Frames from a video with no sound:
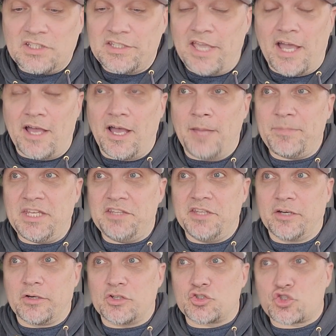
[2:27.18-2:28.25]
Yeah. I mean,
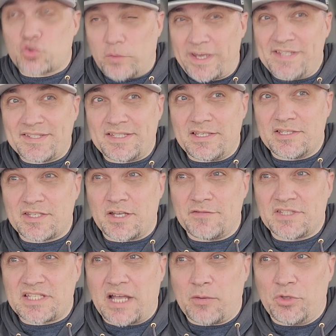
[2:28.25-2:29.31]
there are traces
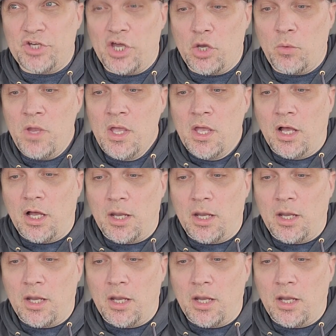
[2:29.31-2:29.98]
of sourdough,